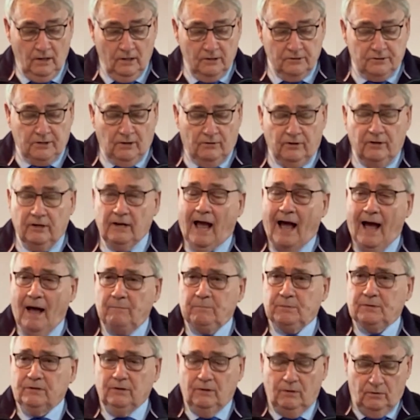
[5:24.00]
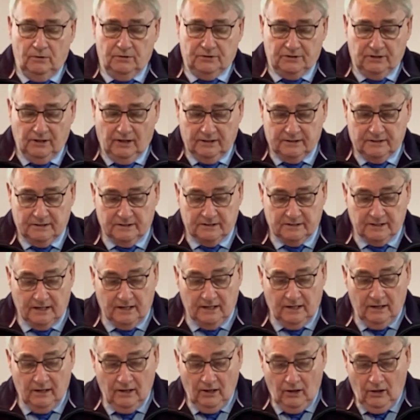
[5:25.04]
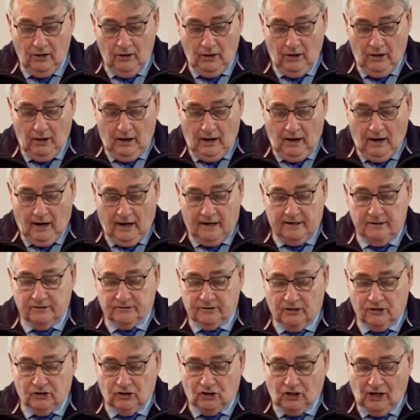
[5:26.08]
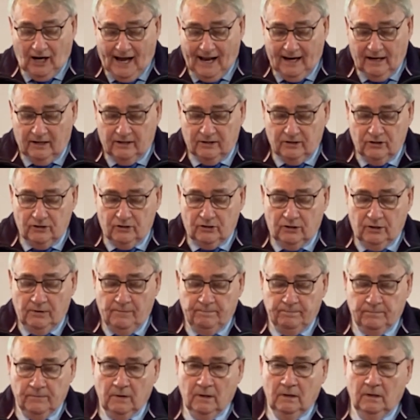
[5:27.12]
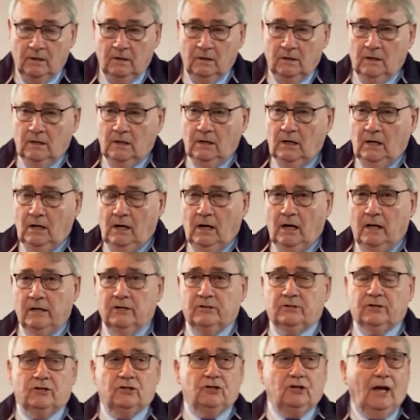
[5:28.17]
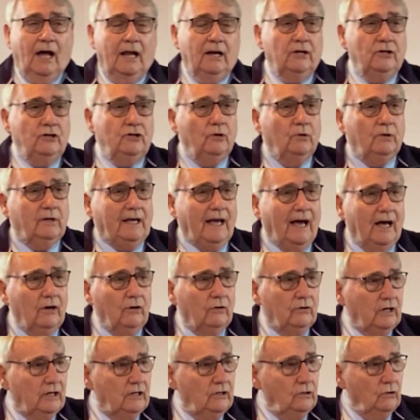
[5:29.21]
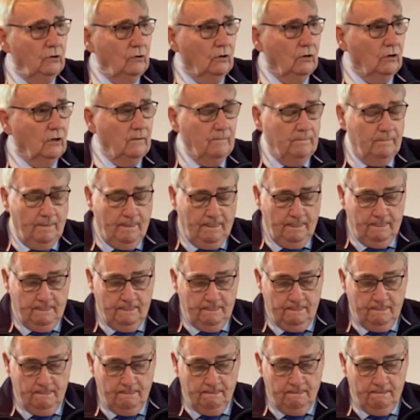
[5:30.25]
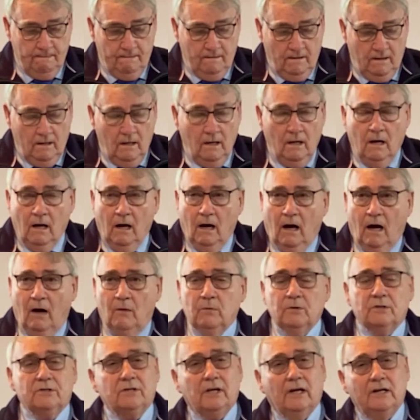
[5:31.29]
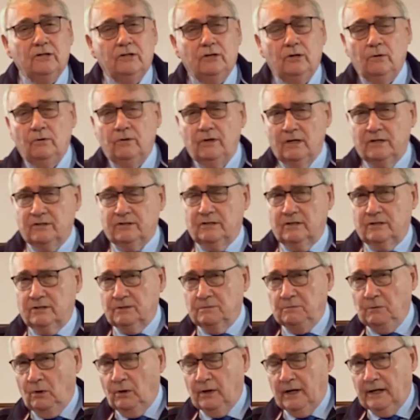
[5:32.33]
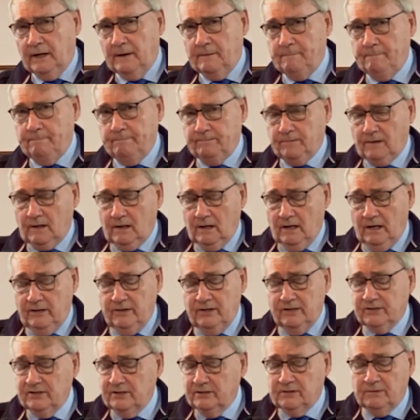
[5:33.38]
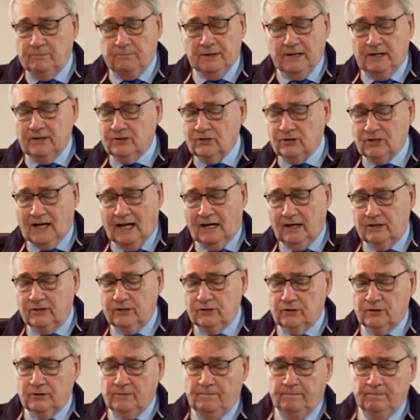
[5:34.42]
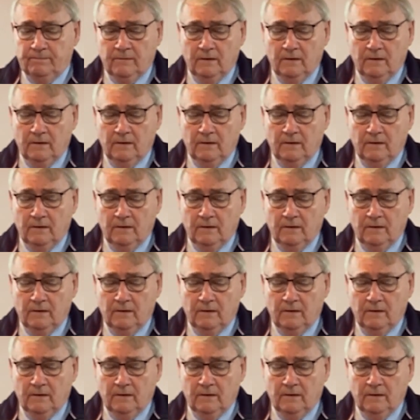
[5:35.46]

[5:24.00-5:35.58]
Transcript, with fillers: So the absolute certainty, and it's a challenge and it's a challenge you cannot ignore. I would say to you this this morning, and this is the biggest challenge.